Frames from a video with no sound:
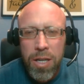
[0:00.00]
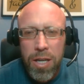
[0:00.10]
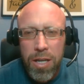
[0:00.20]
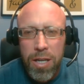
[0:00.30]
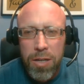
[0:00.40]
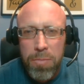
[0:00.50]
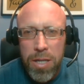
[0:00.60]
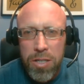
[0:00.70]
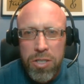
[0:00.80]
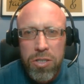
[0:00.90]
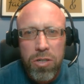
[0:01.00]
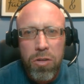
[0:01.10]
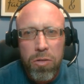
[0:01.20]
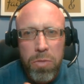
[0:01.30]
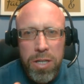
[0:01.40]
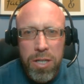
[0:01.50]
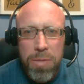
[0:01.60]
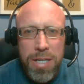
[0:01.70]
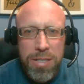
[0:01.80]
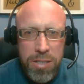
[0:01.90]
and making sure on a weekly
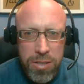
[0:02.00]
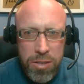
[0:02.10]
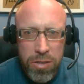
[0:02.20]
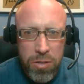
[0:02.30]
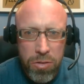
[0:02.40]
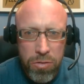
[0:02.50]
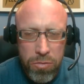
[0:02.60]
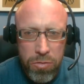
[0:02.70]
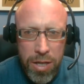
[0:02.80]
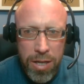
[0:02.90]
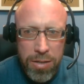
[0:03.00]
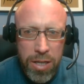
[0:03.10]
basis they're going through that.